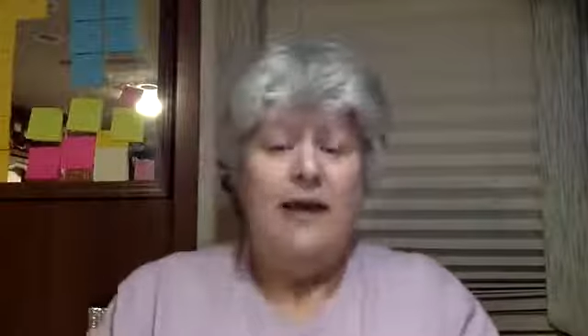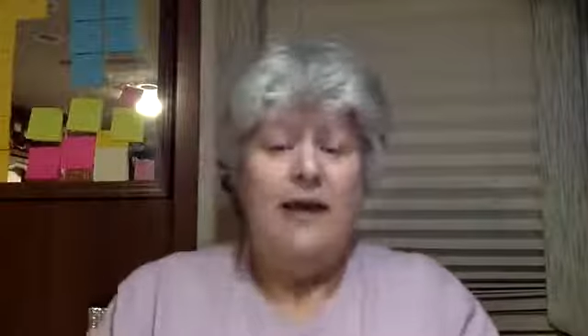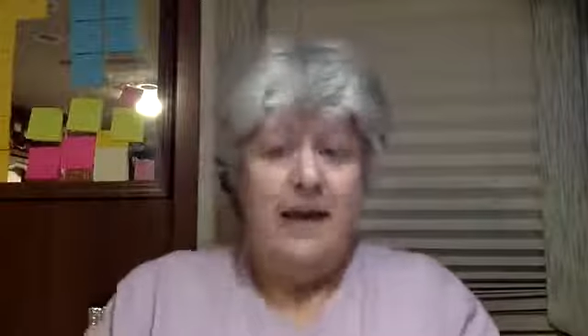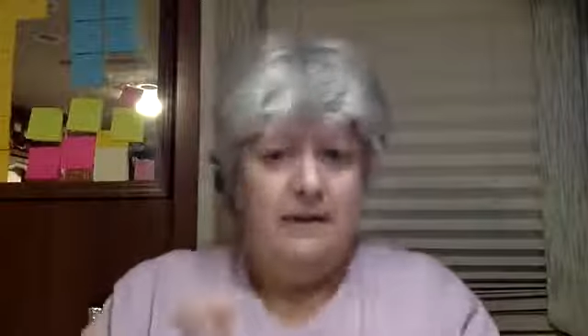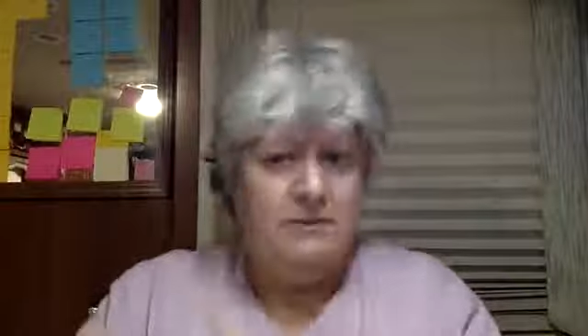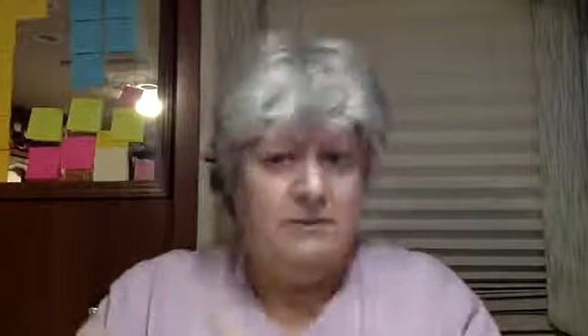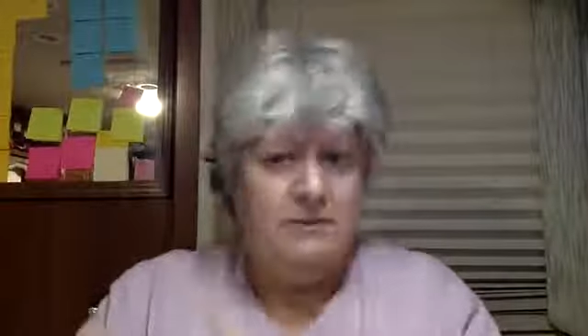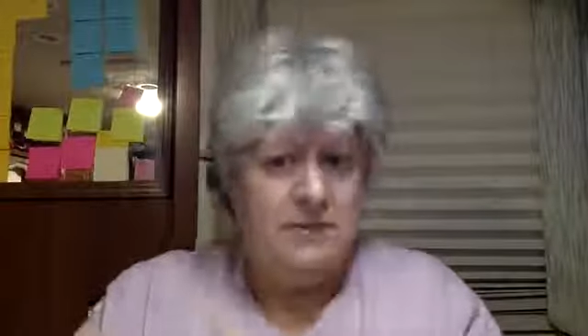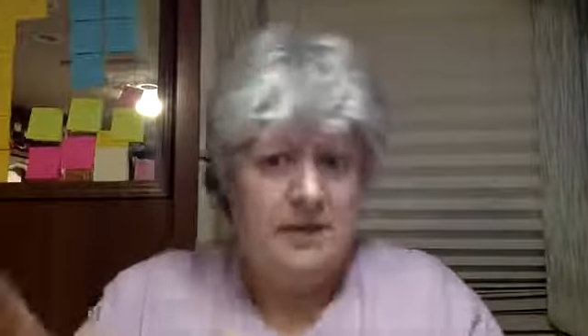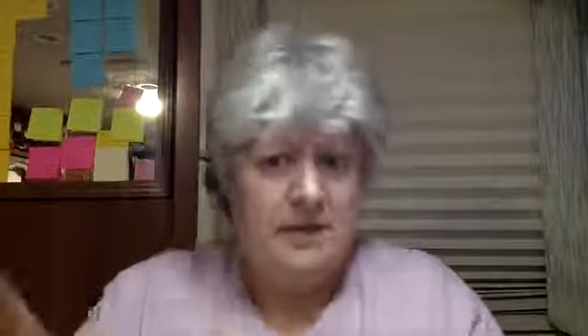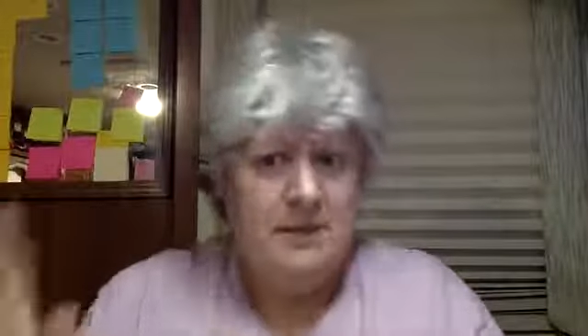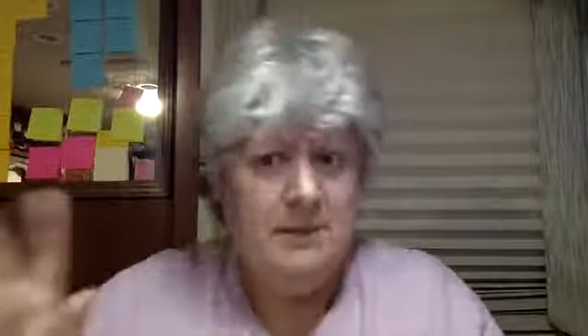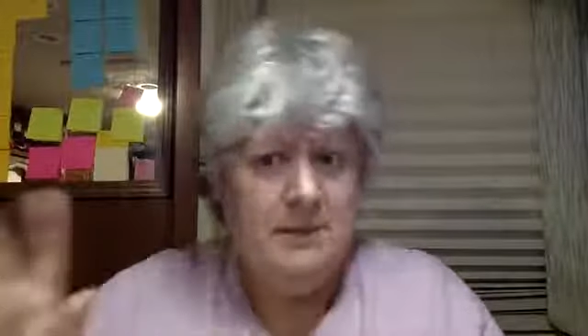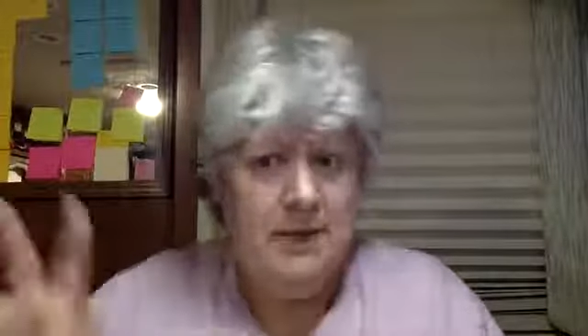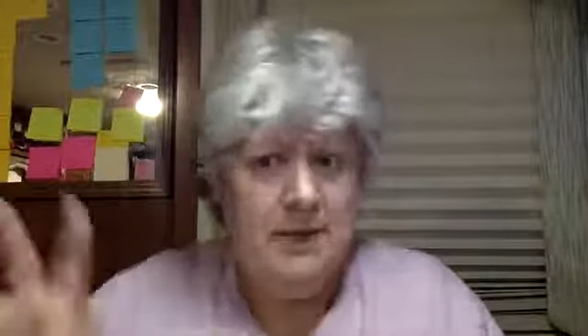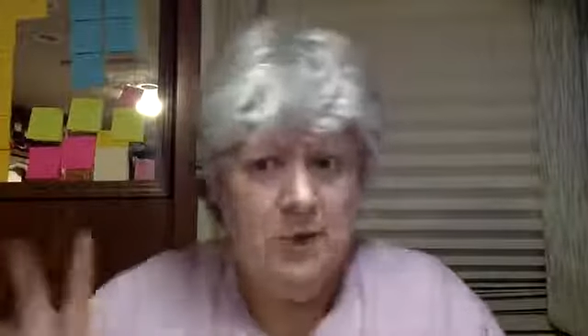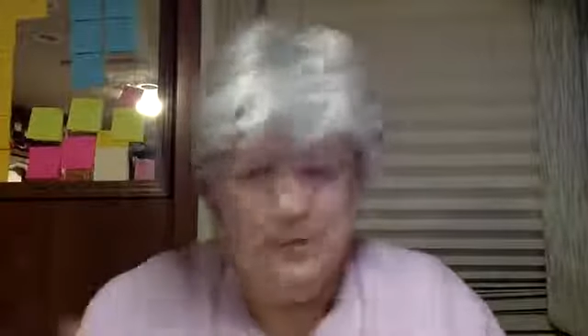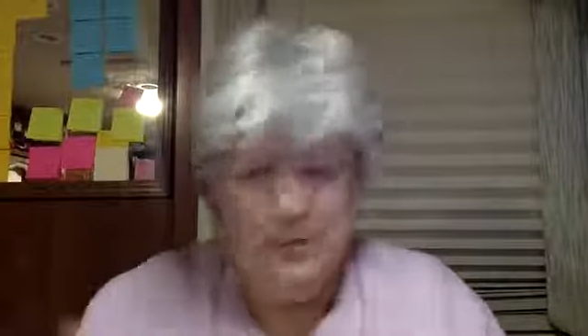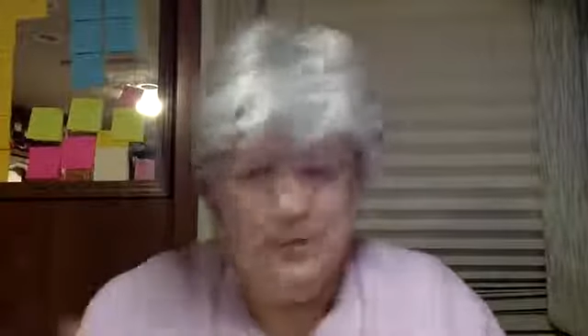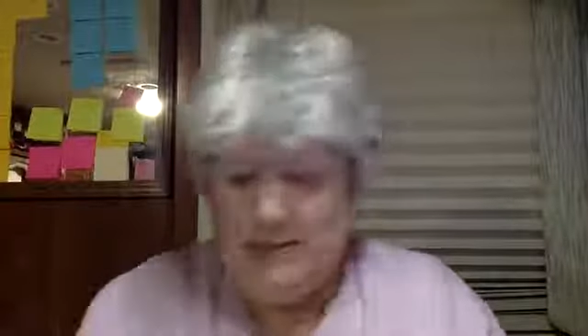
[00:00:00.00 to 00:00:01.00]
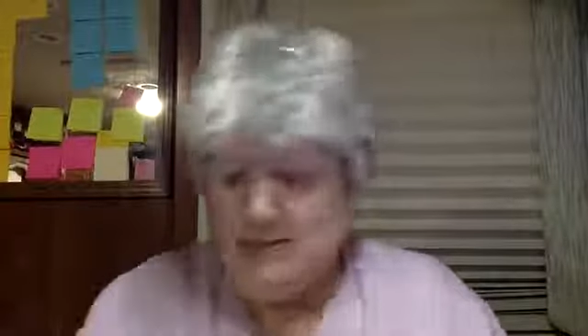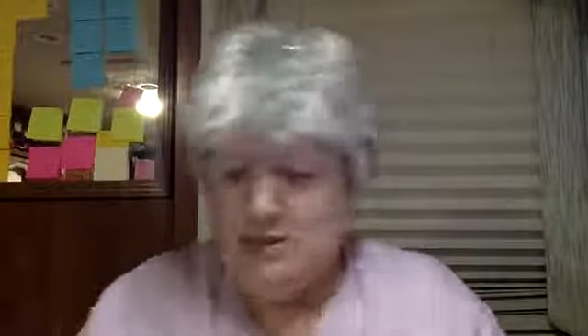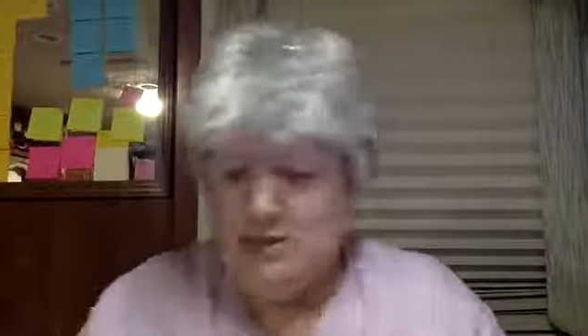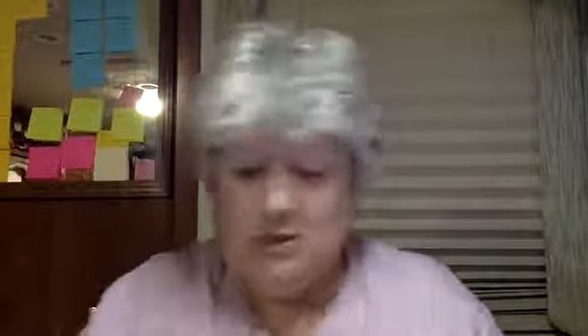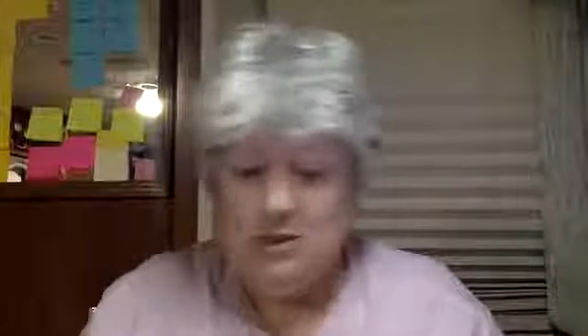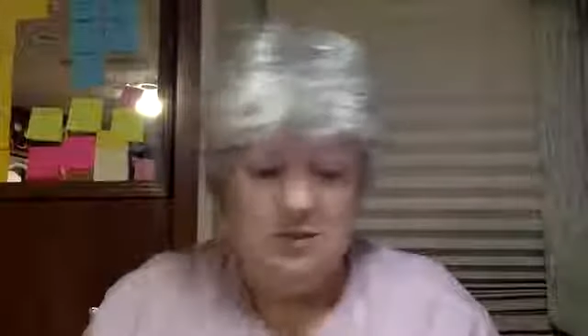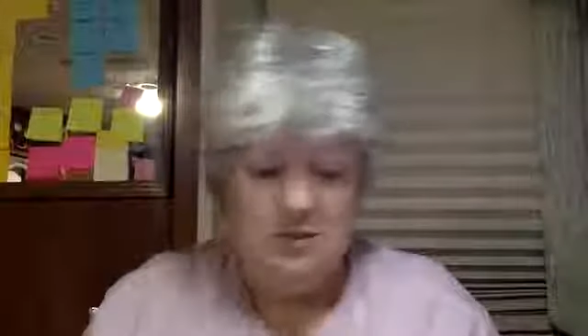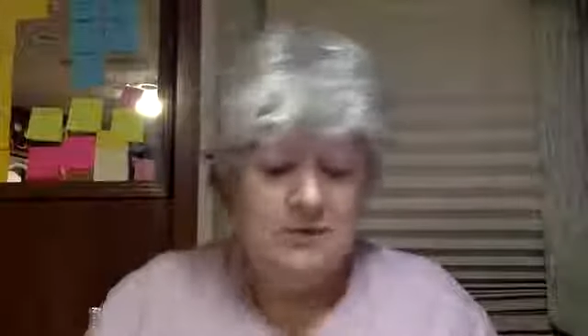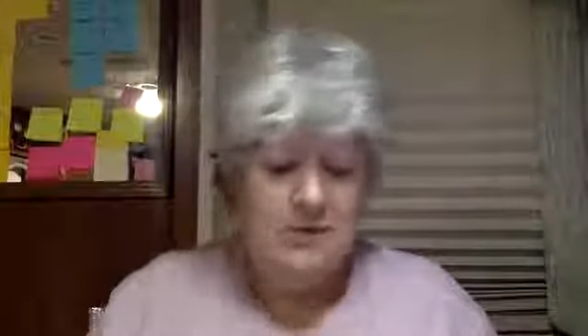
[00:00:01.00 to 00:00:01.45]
And sending them a little message.